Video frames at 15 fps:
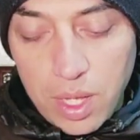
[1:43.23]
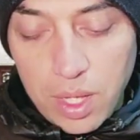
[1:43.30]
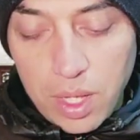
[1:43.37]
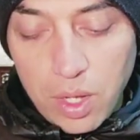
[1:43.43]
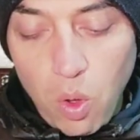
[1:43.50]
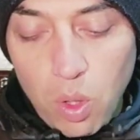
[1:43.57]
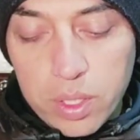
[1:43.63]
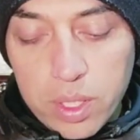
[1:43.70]

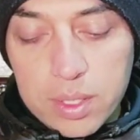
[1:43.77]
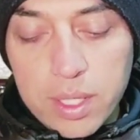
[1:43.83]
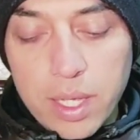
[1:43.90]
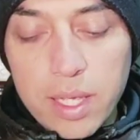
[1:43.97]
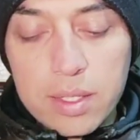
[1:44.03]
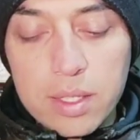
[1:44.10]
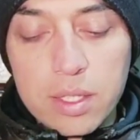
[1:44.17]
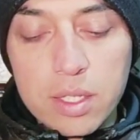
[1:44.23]
God then
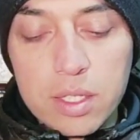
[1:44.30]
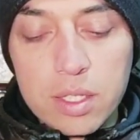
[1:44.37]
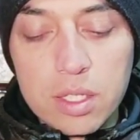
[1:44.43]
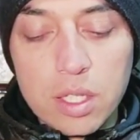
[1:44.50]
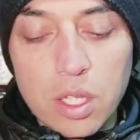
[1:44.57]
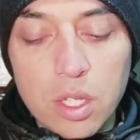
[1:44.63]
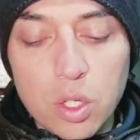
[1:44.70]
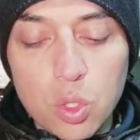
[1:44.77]
says this
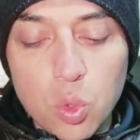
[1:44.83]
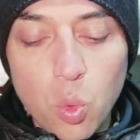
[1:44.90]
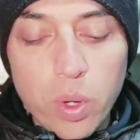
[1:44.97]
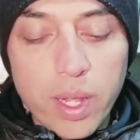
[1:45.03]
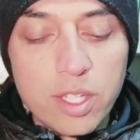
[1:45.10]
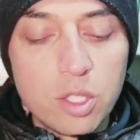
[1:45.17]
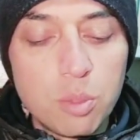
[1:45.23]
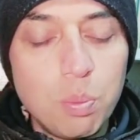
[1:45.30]
is known
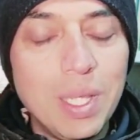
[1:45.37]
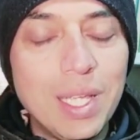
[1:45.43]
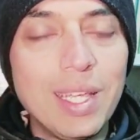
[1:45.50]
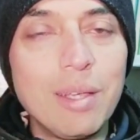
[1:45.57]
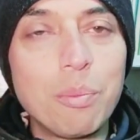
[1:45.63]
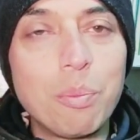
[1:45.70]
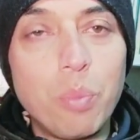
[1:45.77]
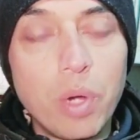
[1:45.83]
as
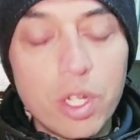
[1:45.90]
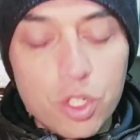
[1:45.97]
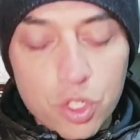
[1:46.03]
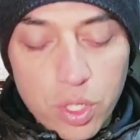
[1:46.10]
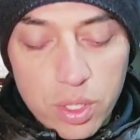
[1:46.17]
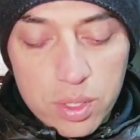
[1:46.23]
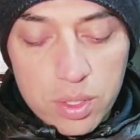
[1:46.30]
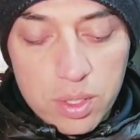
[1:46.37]
speaking
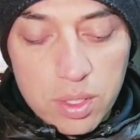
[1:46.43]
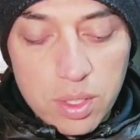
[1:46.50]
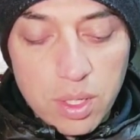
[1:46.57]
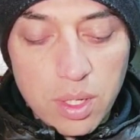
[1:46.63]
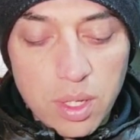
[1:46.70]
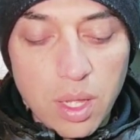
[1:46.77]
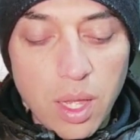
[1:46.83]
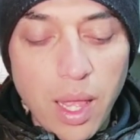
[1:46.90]
precious,
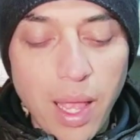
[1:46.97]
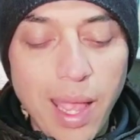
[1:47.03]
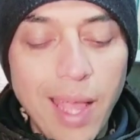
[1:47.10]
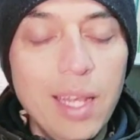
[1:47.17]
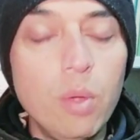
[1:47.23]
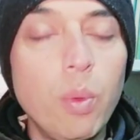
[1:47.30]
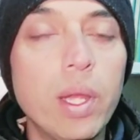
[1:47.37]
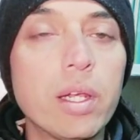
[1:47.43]

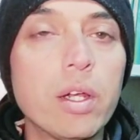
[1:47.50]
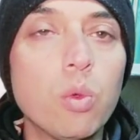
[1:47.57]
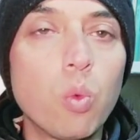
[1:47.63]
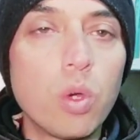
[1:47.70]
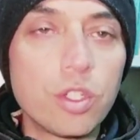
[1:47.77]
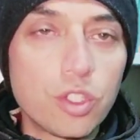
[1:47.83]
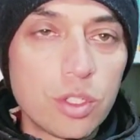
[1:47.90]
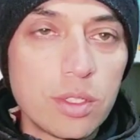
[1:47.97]
elevated
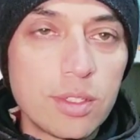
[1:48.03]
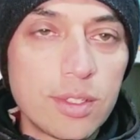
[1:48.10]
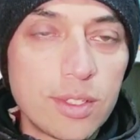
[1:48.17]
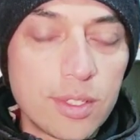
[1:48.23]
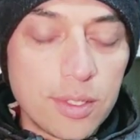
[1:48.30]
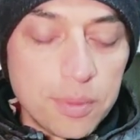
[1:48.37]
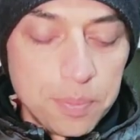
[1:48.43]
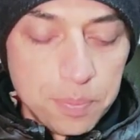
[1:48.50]

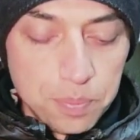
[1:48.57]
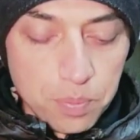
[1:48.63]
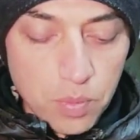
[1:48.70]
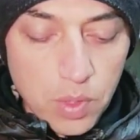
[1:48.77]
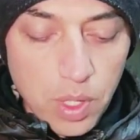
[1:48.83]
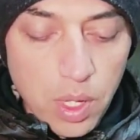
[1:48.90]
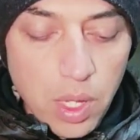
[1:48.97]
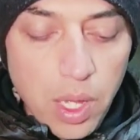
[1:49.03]
versions.
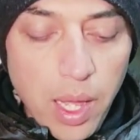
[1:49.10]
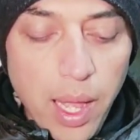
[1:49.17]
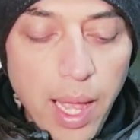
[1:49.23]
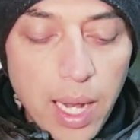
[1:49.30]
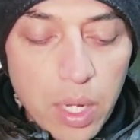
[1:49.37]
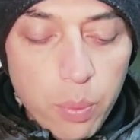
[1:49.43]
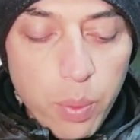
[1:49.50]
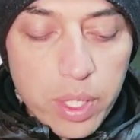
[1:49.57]

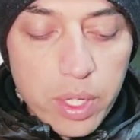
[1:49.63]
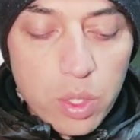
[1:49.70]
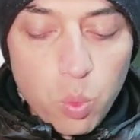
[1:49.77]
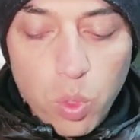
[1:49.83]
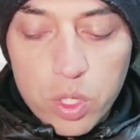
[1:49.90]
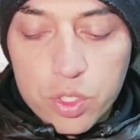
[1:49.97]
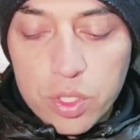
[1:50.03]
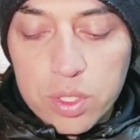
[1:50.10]
Elevated
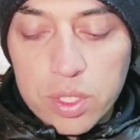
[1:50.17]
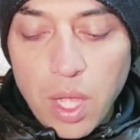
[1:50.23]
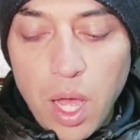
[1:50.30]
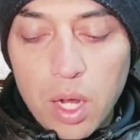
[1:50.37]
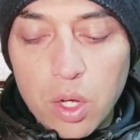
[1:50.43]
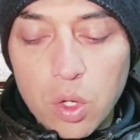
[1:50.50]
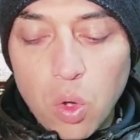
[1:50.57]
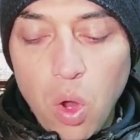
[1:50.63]
versions are
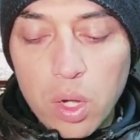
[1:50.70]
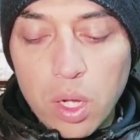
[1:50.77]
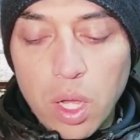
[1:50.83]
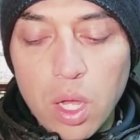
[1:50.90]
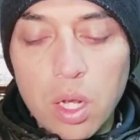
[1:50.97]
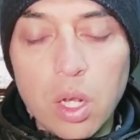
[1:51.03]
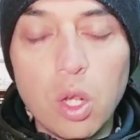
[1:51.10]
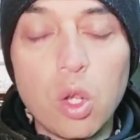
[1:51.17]
not
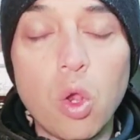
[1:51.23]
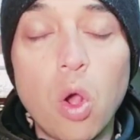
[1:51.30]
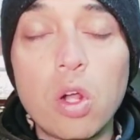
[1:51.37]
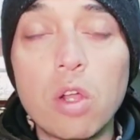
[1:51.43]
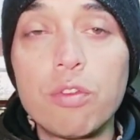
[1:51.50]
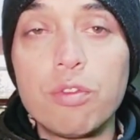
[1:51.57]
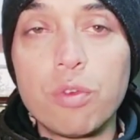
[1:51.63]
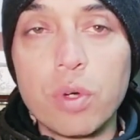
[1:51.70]
a lot
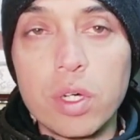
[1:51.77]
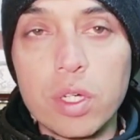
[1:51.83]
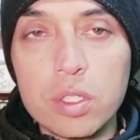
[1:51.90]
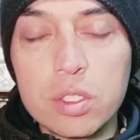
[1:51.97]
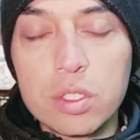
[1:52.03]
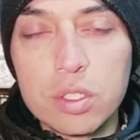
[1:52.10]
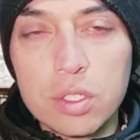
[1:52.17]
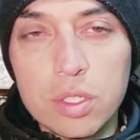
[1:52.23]
of
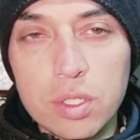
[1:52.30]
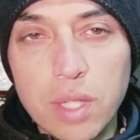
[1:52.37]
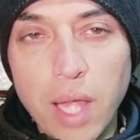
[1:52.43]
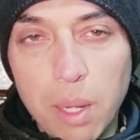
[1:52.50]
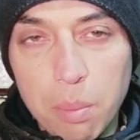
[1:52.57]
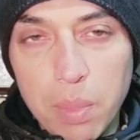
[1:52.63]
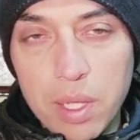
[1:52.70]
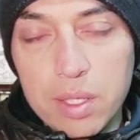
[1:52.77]
words.
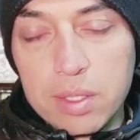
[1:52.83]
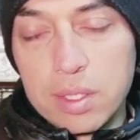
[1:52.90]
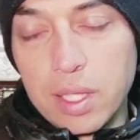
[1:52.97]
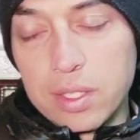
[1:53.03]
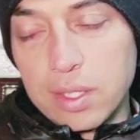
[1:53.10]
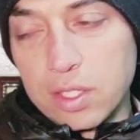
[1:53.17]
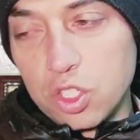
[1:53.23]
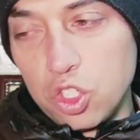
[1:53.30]
That means
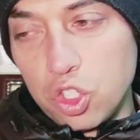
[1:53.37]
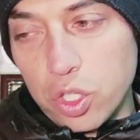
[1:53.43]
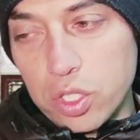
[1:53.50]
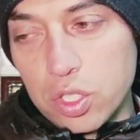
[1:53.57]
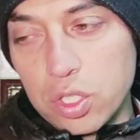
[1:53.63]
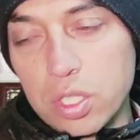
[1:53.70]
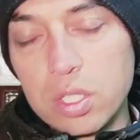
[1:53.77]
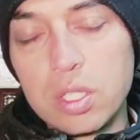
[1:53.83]
there's a
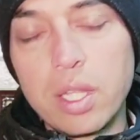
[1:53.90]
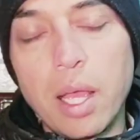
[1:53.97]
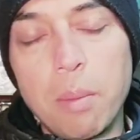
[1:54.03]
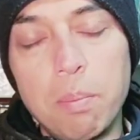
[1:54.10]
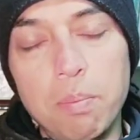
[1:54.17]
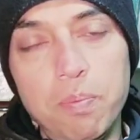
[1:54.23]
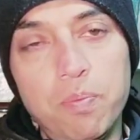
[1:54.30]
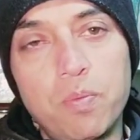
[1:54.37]
gist in
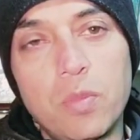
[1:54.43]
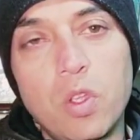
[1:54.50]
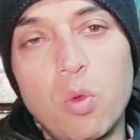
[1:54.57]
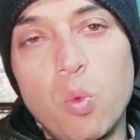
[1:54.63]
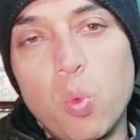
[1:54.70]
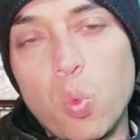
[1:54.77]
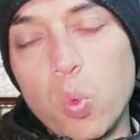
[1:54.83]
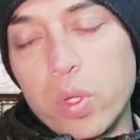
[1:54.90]
them.
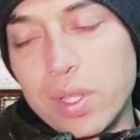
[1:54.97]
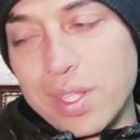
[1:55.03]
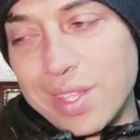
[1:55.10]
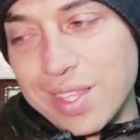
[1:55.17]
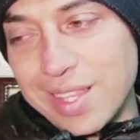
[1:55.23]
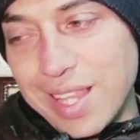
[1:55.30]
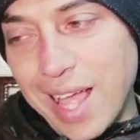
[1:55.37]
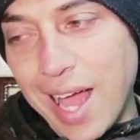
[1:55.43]

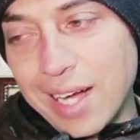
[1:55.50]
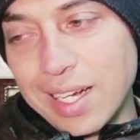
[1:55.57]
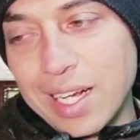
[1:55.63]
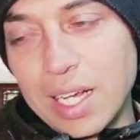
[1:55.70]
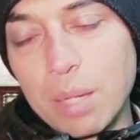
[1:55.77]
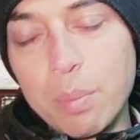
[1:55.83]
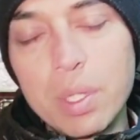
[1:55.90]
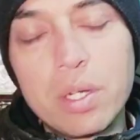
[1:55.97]
Within that
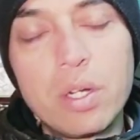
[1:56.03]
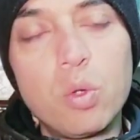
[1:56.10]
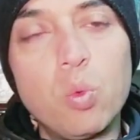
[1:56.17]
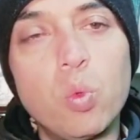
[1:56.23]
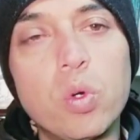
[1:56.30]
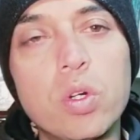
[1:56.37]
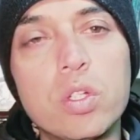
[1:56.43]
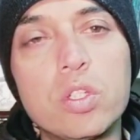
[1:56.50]
limited
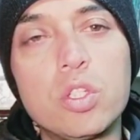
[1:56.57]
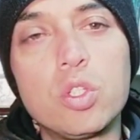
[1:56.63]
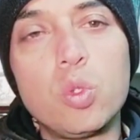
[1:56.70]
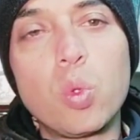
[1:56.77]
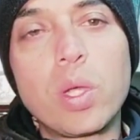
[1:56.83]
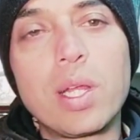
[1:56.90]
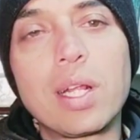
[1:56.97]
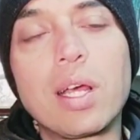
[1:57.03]
words, you
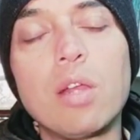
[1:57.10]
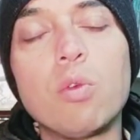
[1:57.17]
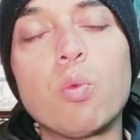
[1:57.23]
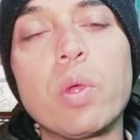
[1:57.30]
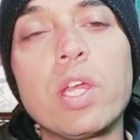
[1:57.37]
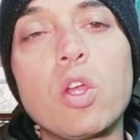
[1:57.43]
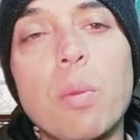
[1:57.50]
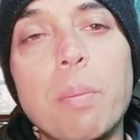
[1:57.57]
can
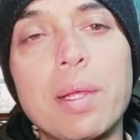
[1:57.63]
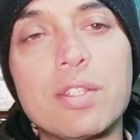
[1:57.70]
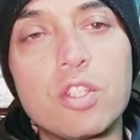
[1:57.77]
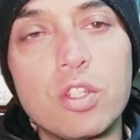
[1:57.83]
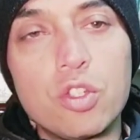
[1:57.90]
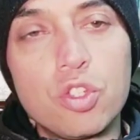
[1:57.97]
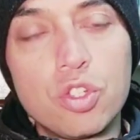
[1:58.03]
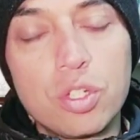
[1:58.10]
convey your
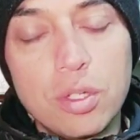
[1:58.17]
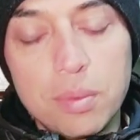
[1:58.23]
message.